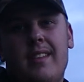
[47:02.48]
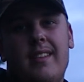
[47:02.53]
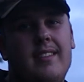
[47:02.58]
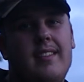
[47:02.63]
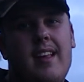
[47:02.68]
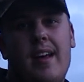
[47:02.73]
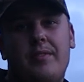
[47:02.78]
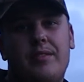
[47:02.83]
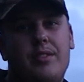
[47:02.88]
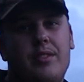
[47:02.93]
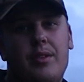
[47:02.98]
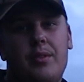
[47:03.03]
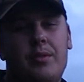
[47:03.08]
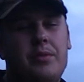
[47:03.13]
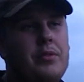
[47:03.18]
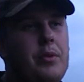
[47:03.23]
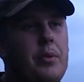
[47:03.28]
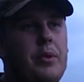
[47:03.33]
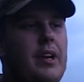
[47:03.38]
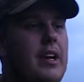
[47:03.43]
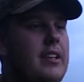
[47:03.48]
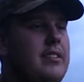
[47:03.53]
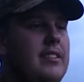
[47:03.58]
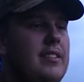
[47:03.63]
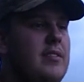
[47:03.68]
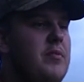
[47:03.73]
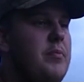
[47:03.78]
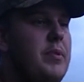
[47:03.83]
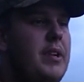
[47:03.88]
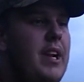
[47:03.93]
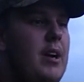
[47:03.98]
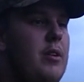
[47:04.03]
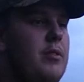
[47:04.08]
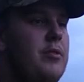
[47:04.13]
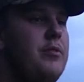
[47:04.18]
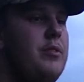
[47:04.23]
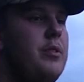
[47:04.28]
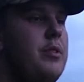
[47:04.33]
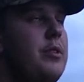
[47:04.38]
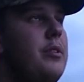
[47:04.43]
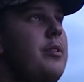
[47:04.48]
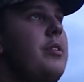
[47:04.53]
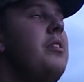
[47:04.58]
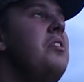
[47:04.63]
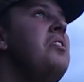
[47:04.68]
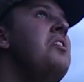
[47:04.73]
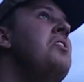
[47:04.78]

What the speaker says: this afternoon, so it hasn't even been out for